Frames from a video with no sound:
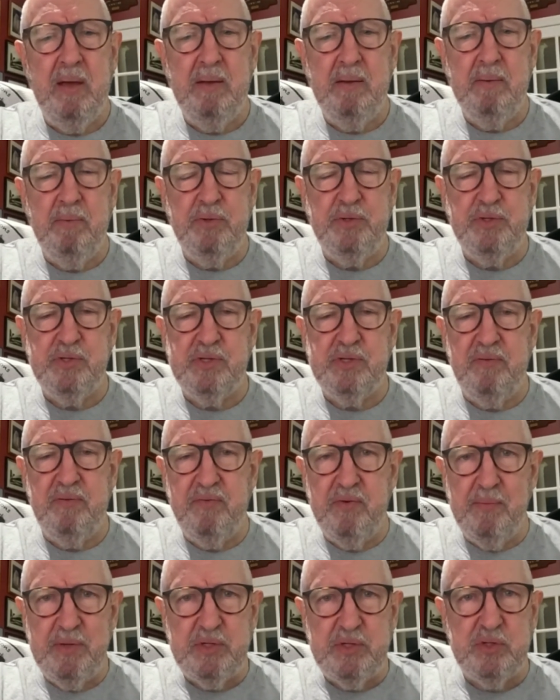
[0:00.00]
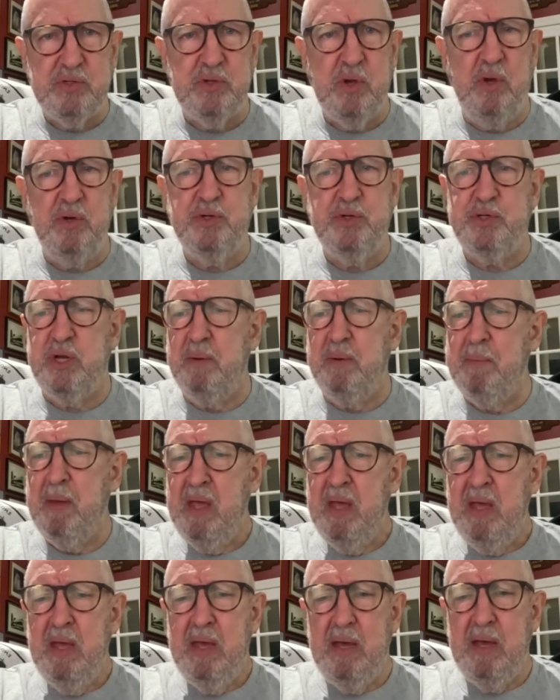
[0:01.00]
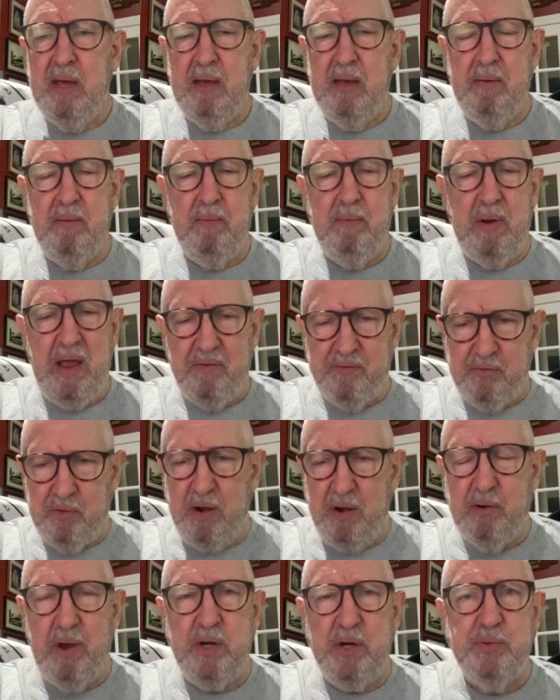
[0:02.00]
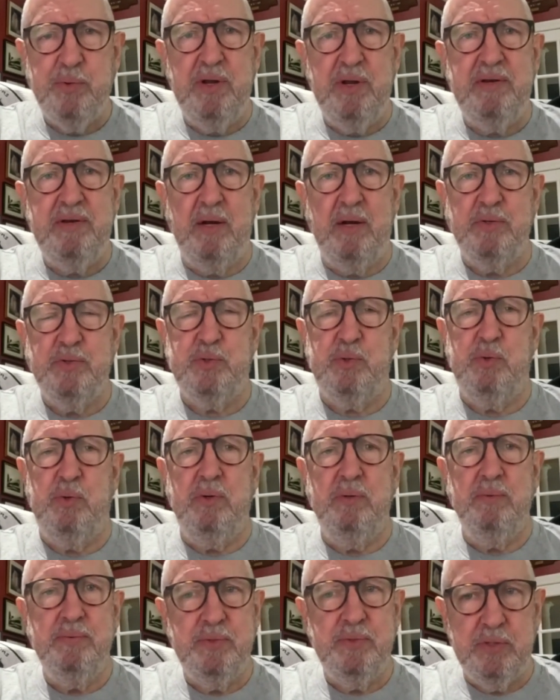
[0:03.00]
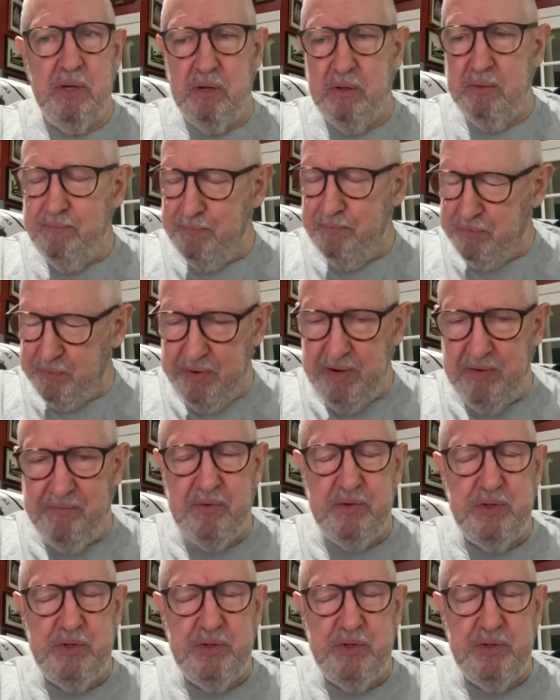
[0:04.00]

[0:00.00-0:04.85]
which is an amphibious assault ship, after I graduated dental school. So 3 different